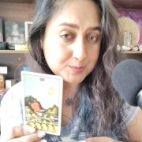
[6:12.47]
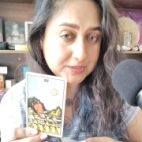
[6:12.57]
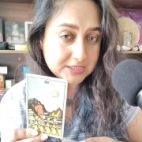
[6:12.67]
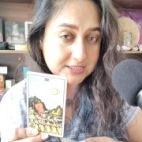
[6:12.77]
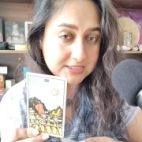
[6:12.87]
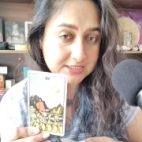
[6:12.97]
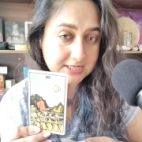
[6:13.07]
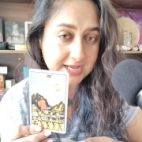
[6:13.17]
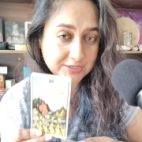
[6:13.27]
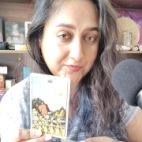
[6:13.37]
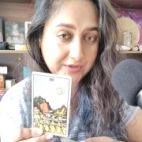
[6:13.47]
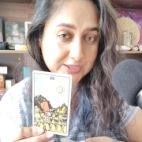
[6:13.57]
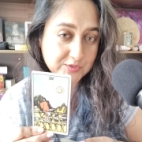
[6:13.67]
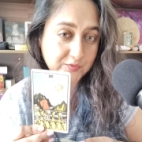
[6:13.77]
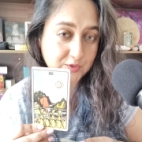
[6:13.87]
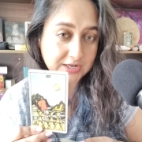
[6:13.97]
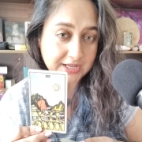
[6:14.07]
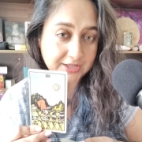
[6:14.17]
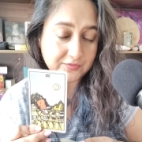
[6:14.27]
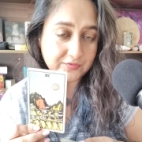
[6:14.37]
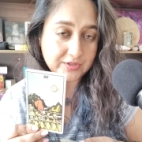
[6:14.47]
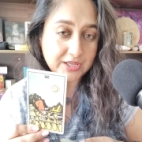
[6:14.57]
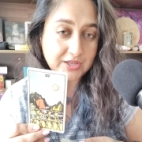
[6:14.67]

person at a phase of your life